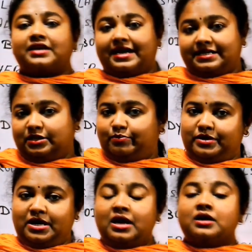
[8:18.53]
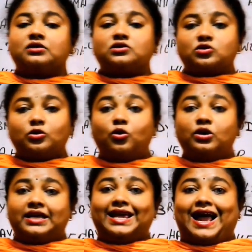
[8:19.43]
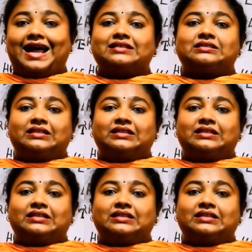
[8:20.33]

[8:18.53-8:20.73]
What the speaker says: ATP slowly as